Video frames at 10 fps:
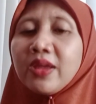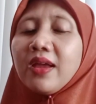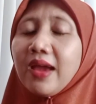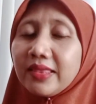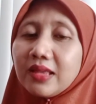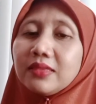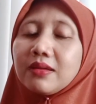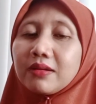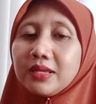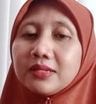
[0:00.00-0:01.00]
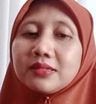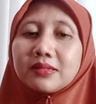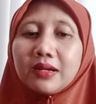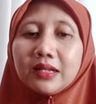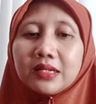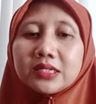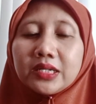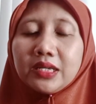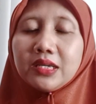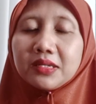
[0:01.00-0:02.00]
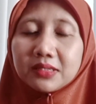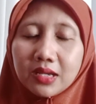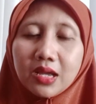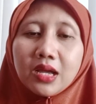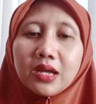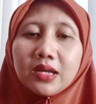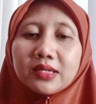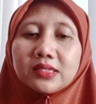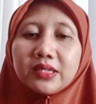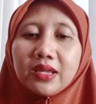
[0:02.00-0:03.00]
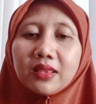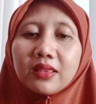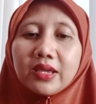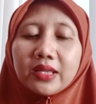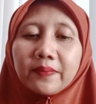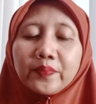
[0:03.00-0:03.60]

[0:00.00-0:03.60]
And then the result is state that